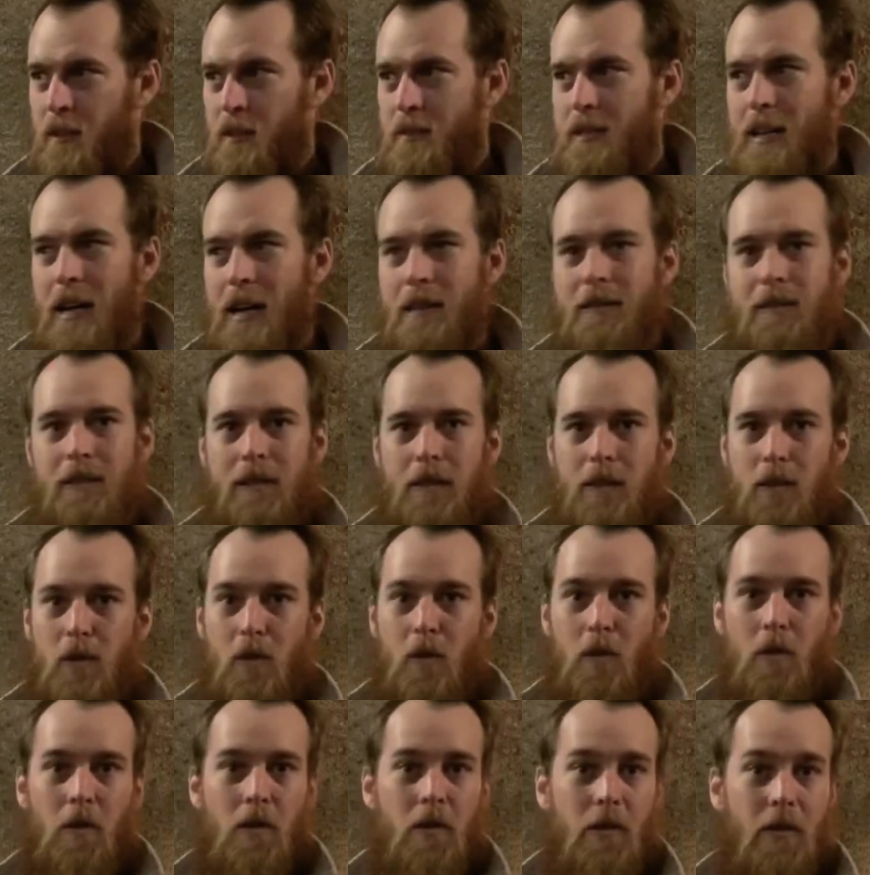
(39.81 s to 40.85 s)
dozens or
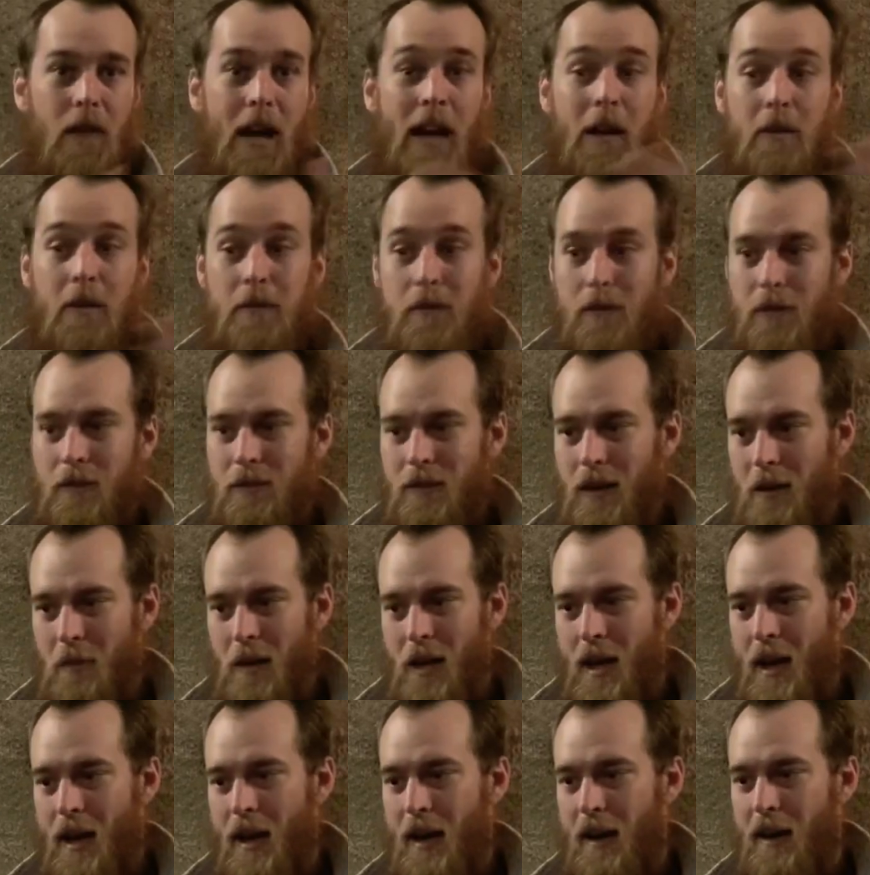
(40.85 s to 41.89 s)
thousands that we
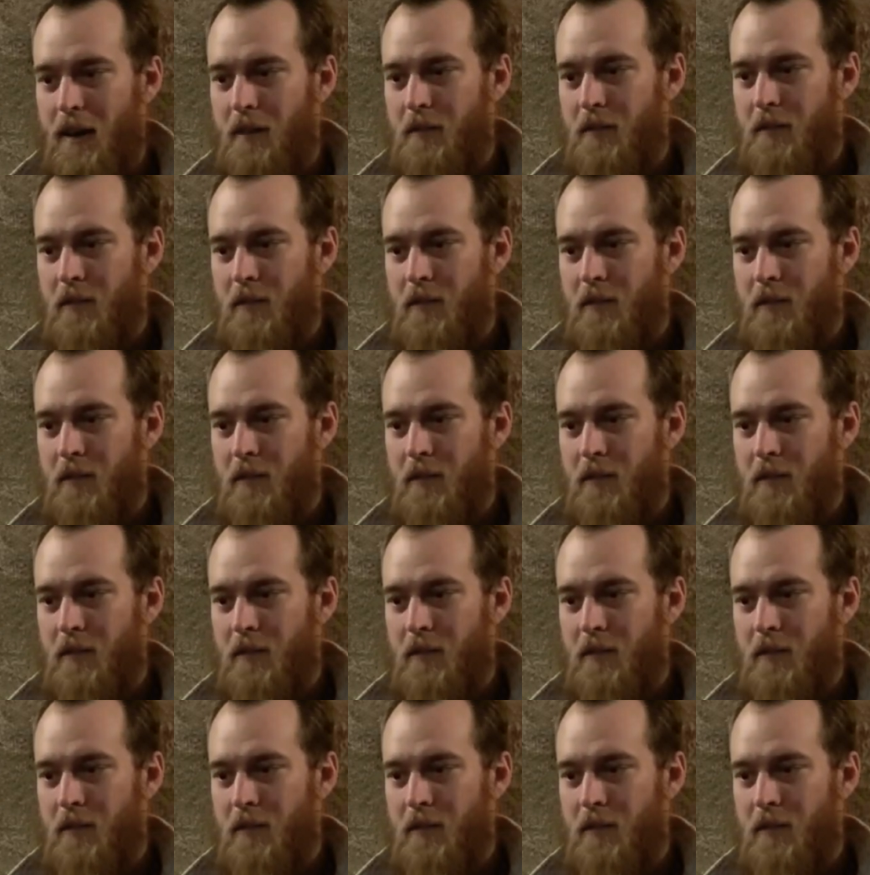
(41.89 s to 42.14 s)
have.